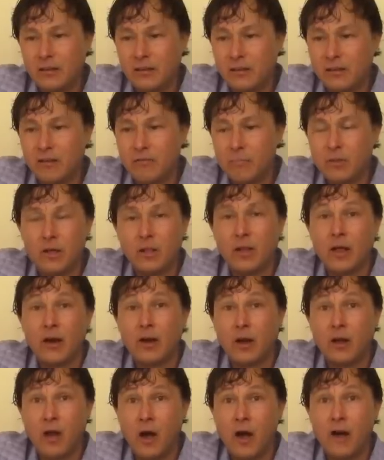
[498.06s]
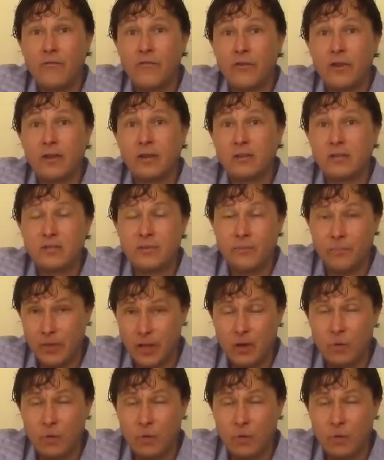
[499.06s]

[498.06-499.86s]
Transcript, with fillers: give me a lot of confidence